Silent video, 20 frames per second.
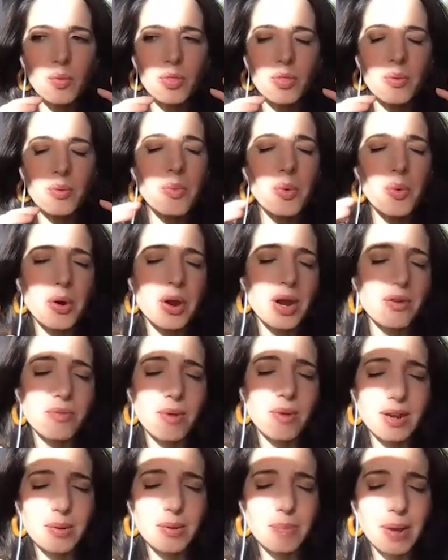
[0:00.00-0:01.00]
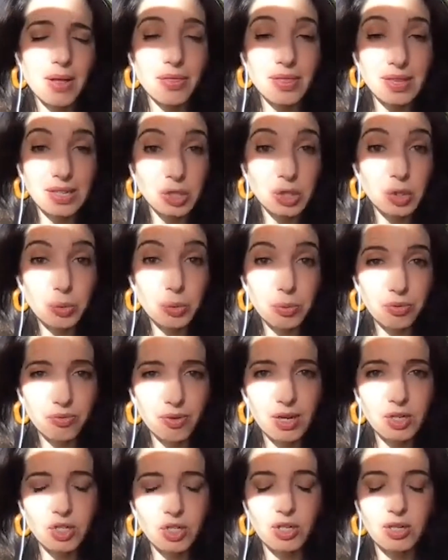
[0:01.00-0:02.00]
the more I read about this new
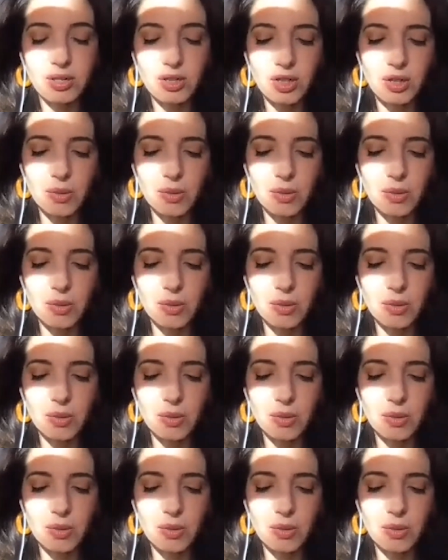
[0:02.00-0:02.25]
profession,